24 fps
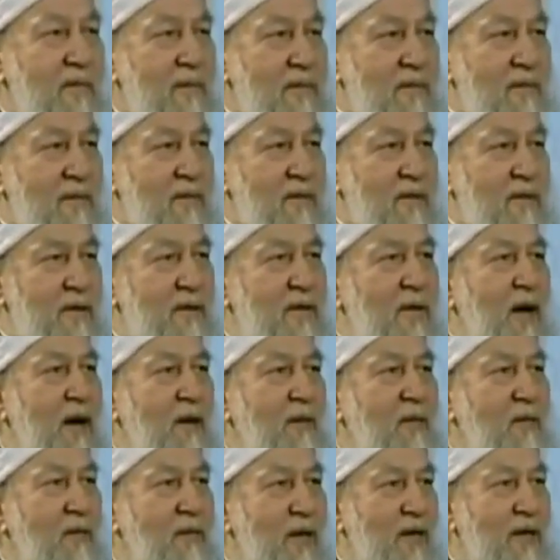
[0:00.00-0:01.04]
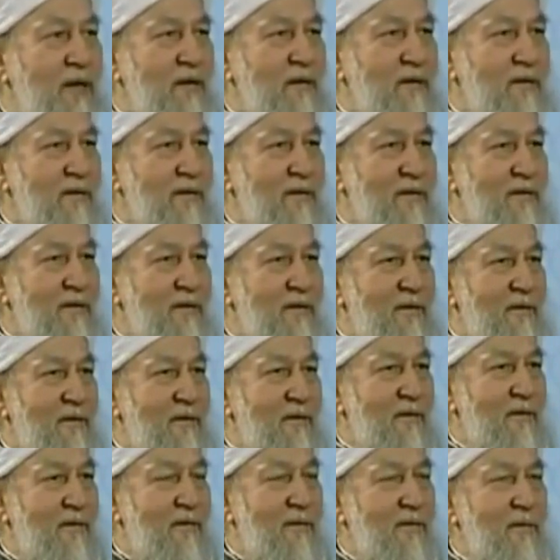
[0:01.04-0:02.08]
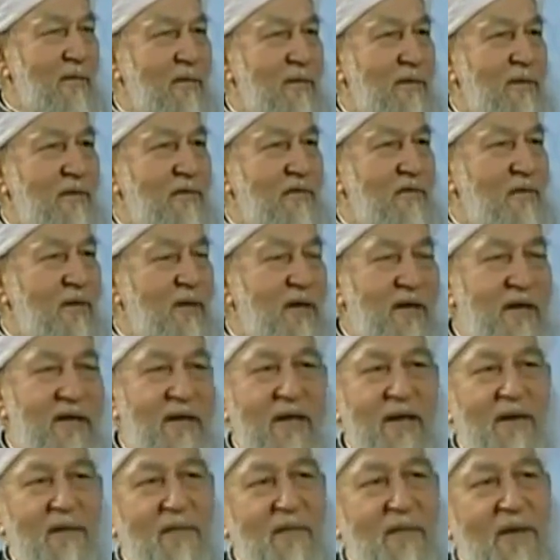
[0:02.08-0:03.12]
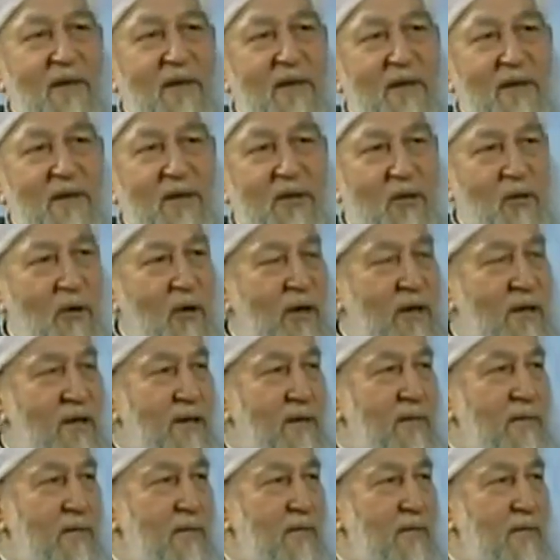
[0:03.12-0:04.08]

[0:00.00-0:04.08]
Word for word: Saddam Hussein defeat them and destroy them.